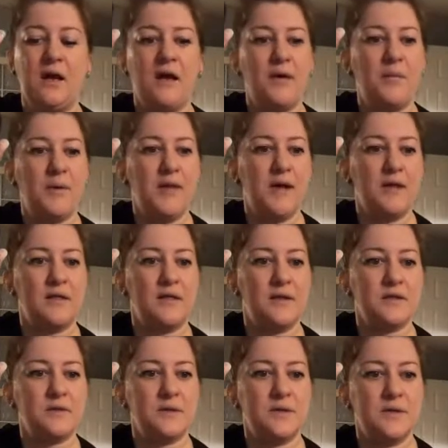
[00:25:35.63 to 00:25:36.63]
But yeah,
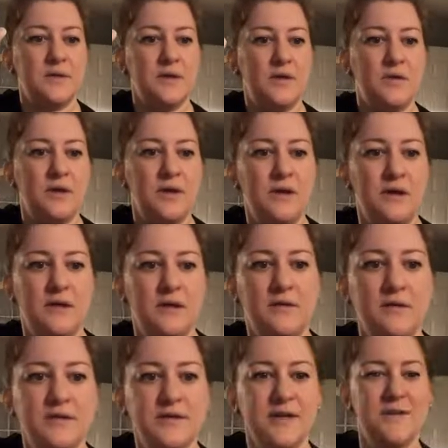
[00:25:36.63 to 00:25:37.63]
that's what the gnocchi
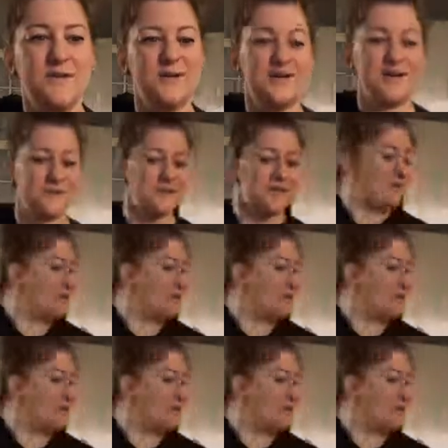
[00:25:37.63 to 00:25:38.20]
looks like when it comes